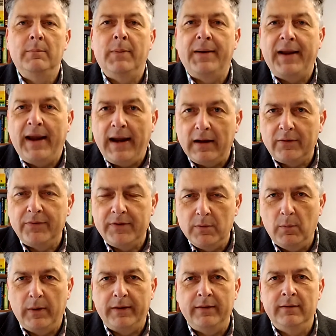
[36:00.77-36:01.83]
but a healthy
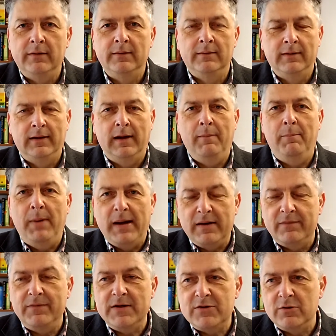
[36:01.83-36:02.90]
one and
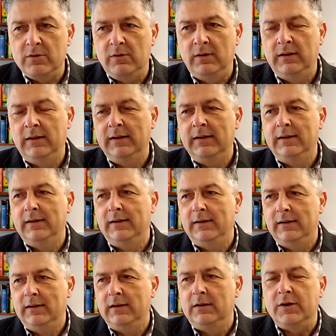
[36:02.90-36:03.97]
beneficial
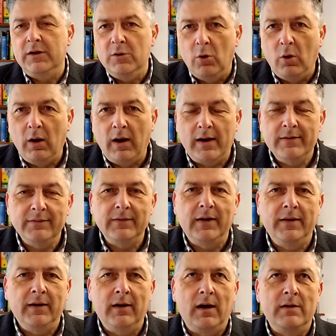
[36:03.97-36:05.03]
to your life
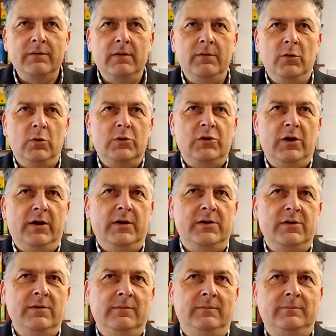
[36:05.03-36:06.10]
and the life of your church.